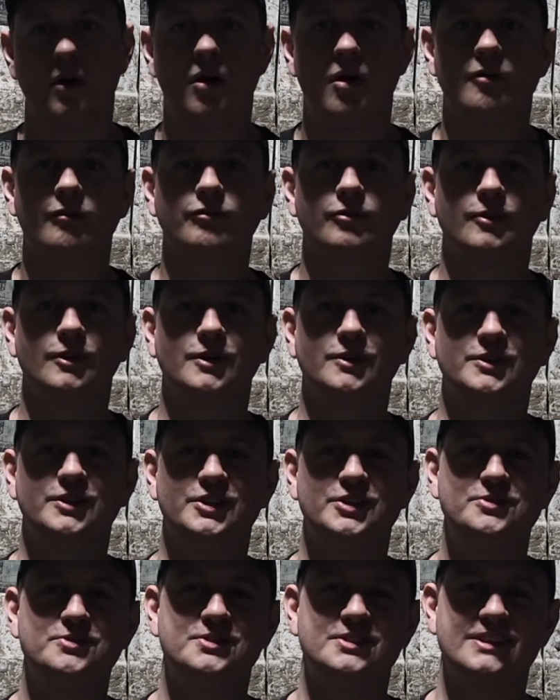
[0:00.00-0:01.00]
off-road
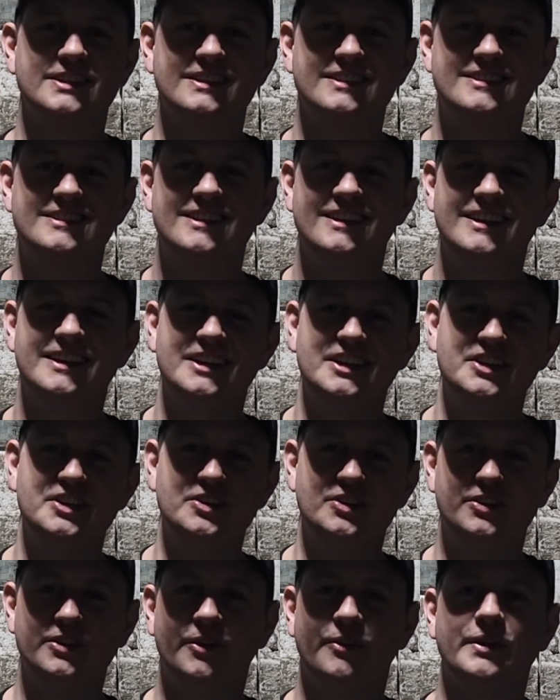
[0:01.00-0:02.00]
usage,
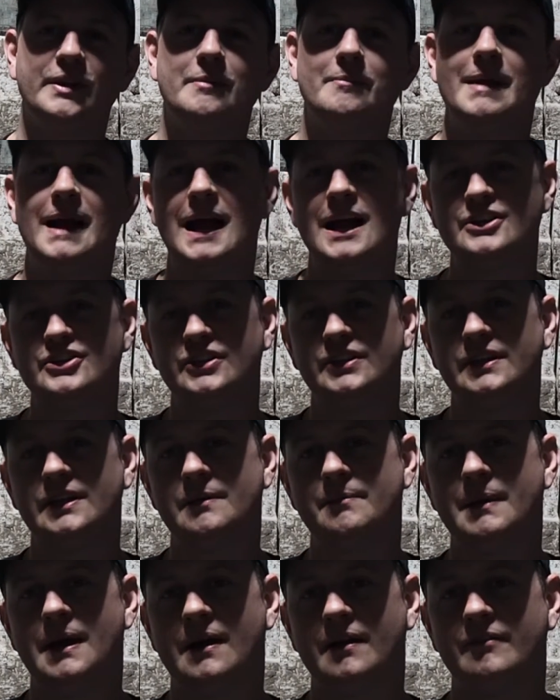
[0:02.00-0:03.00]
you can only imagine the
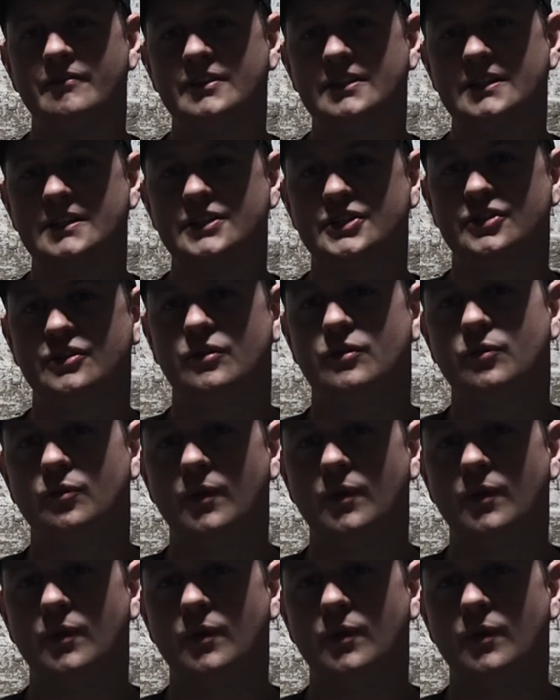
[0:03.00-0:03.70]
amount of additional